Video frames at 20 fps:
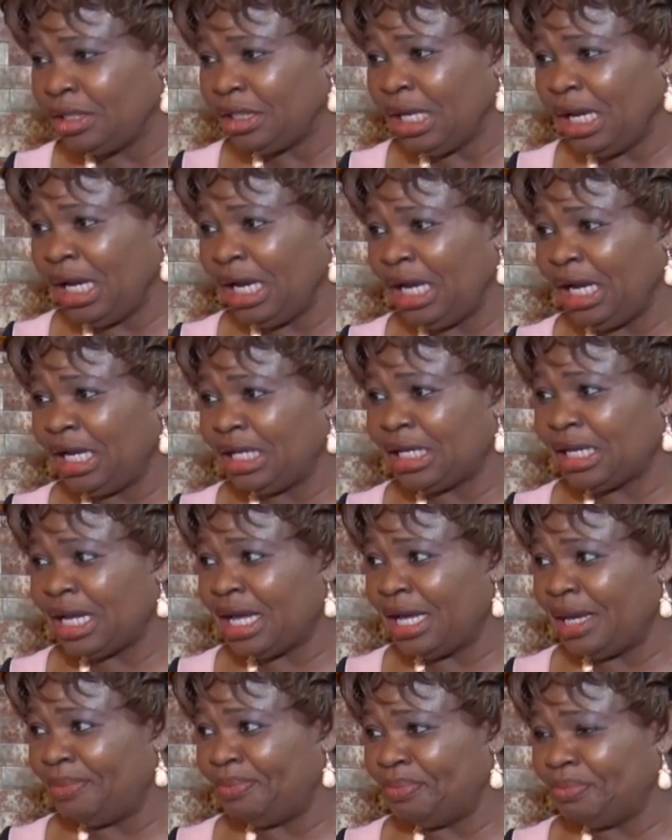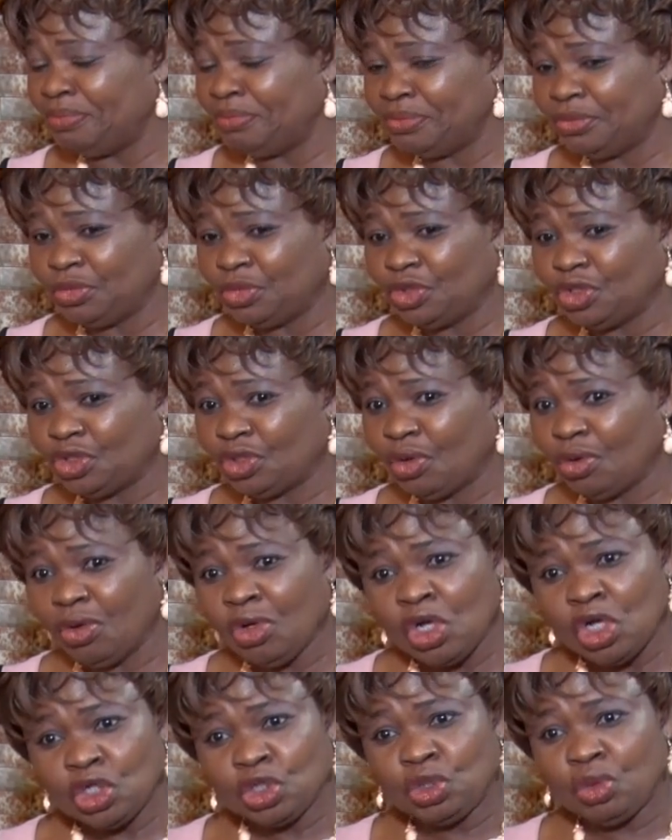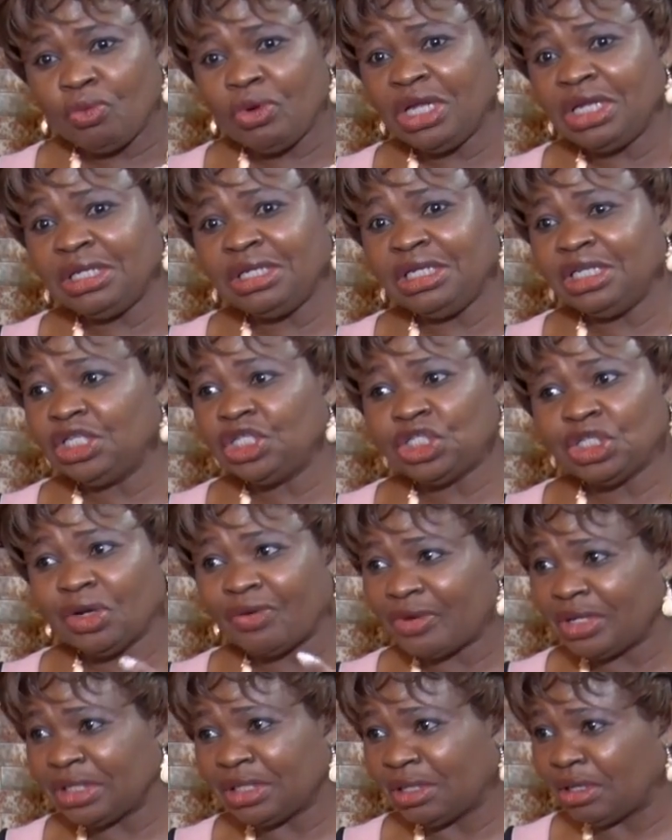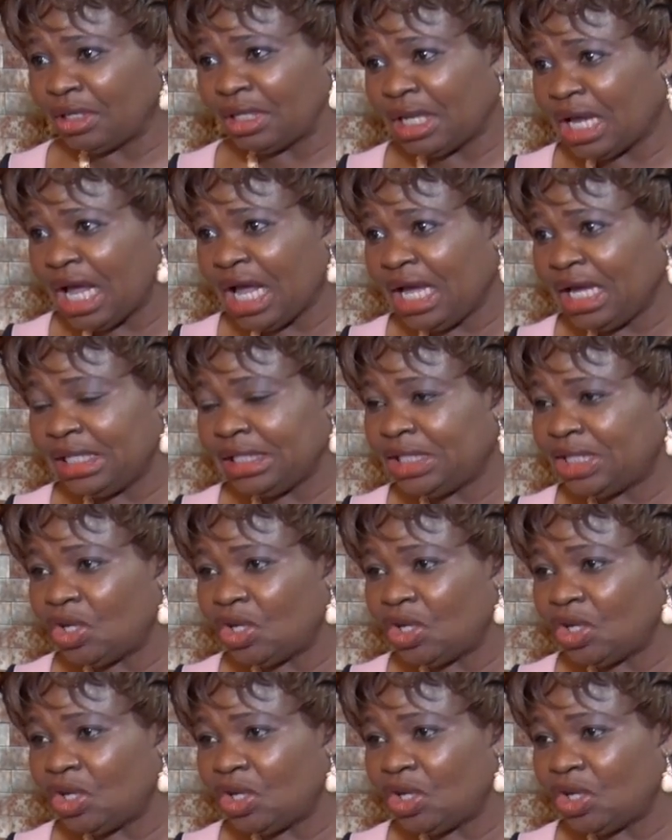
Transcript: And so doing insurance online,